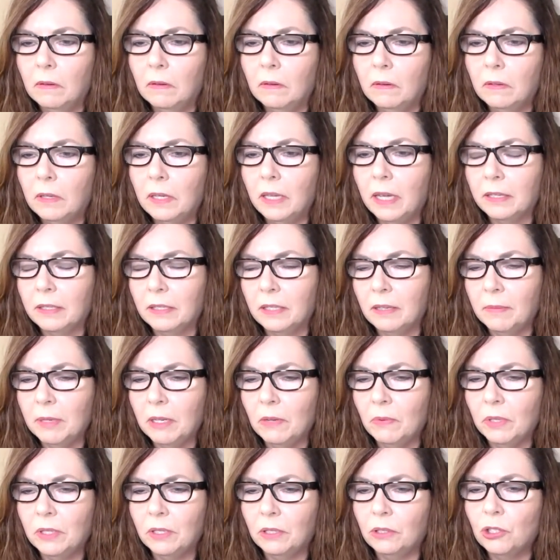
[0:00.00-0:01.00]
Yeah,
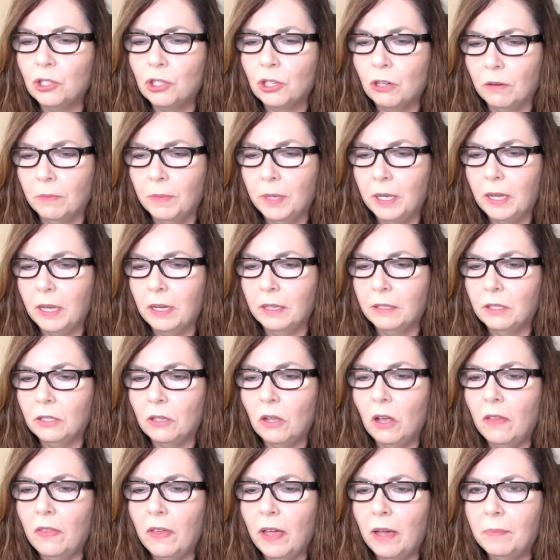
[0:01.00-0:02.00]
somebody was in Germany. I
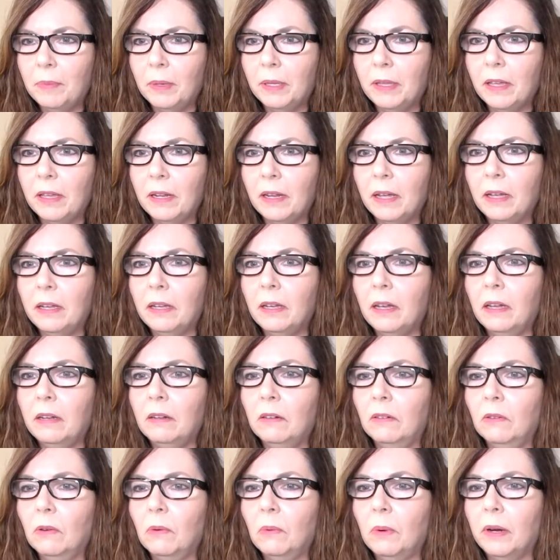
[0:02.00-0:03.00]
saw that, but then I, I
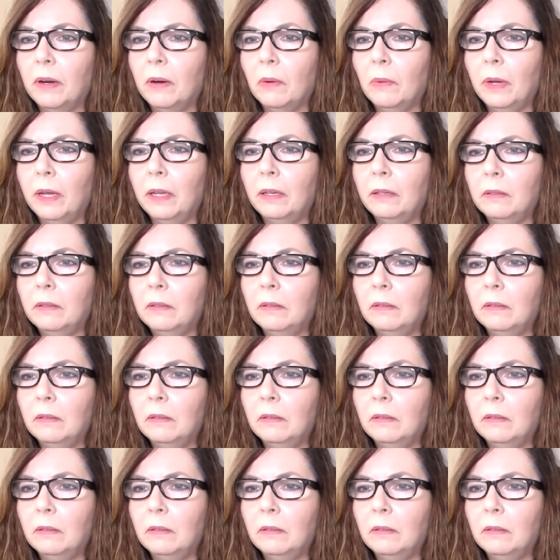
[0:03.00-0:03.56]
don't know where it went.